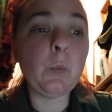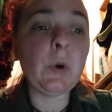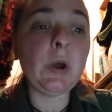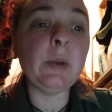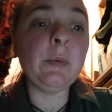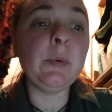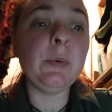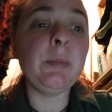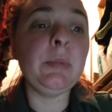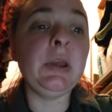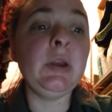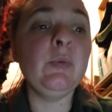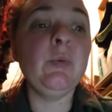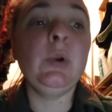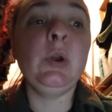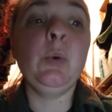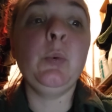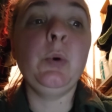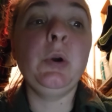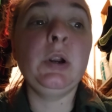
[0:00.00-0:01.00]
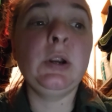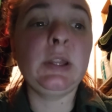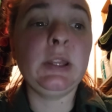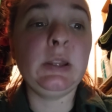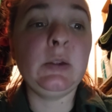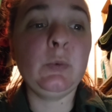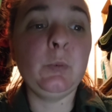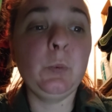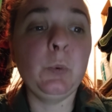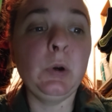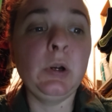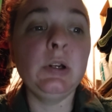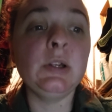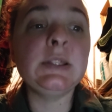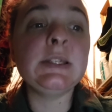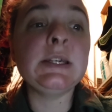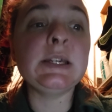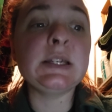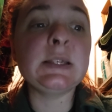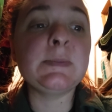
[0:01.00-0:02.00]
One would be real
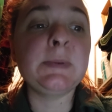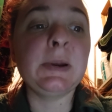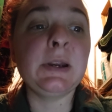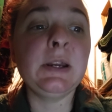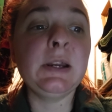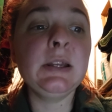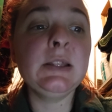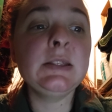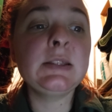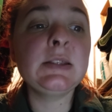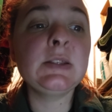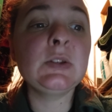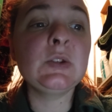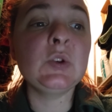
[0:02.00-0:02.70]
world experience.